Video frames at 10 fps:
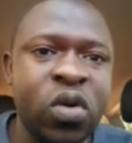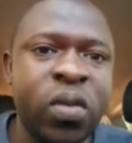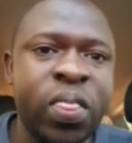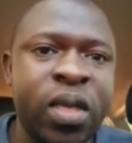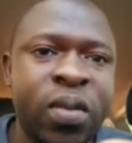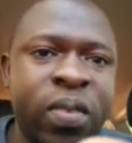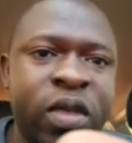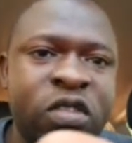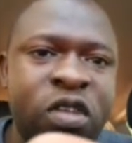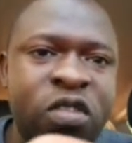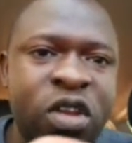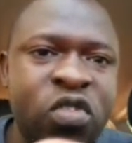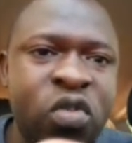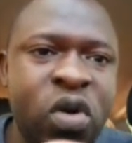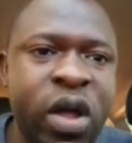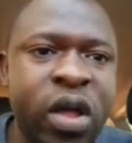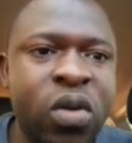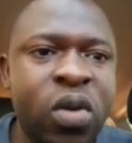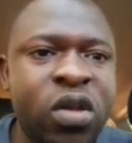So this is a trocar.